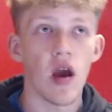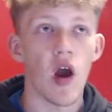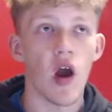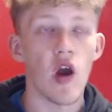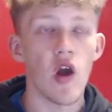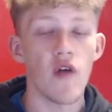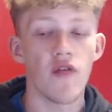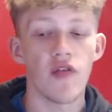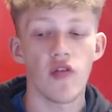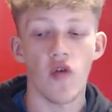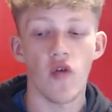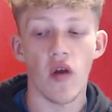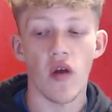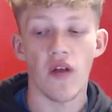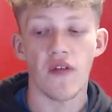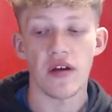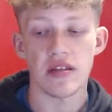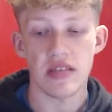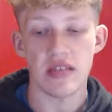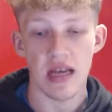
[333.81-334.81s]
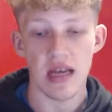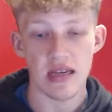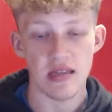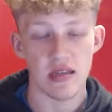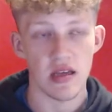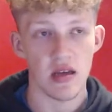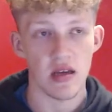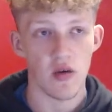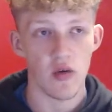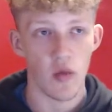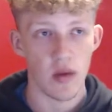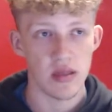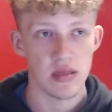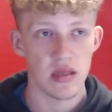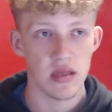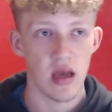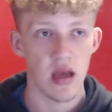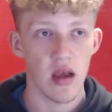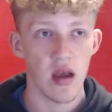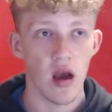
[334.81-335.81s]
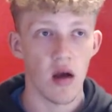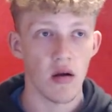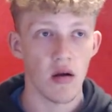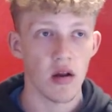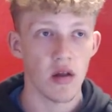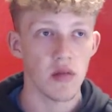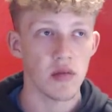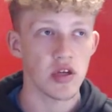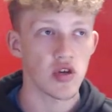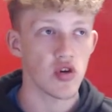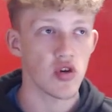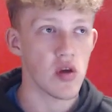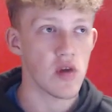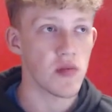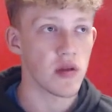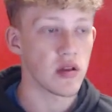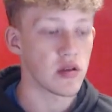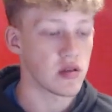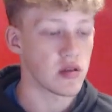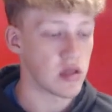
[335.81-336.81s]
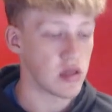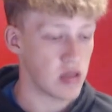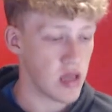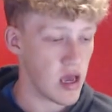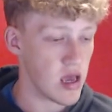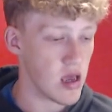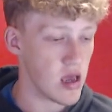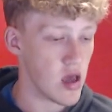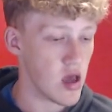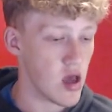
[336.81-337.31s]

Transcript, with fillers: Hopefully, you all have a fantastic Wednesday. I'm going to be streaming today,